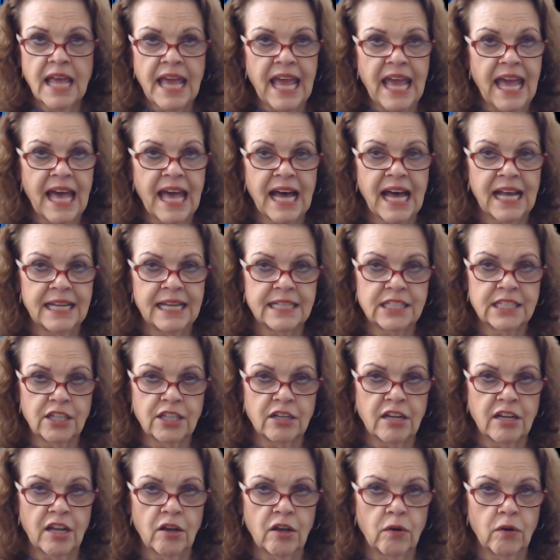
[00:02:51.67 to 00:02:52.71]
and you
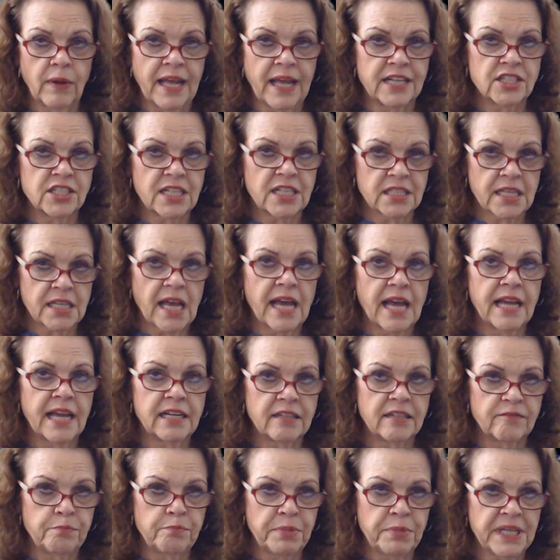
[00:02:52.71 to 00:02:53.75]
know, and just kind
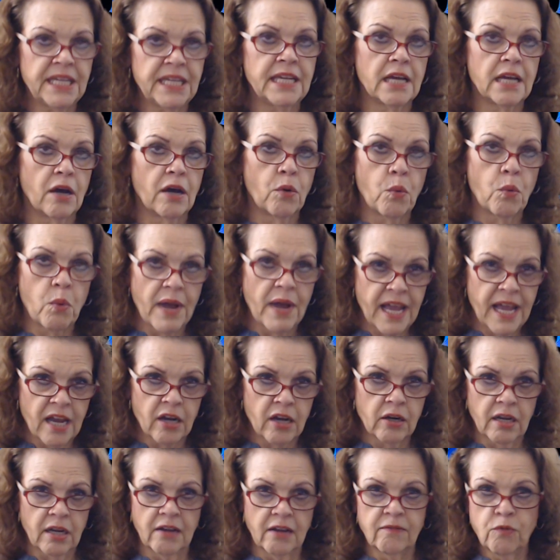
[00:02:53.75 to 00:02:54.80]
of be
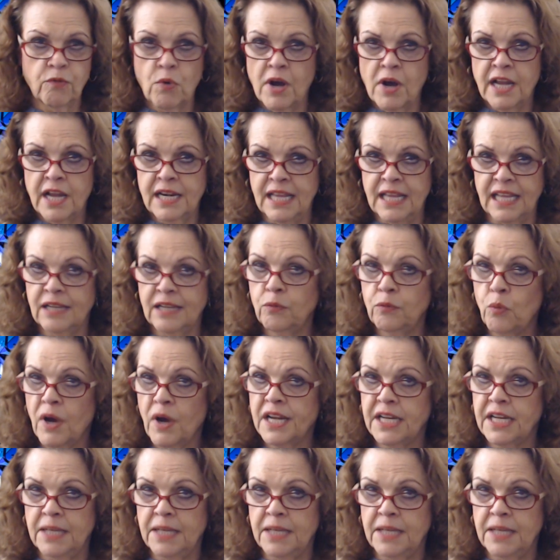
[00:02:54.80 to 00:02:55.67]
aware of what it what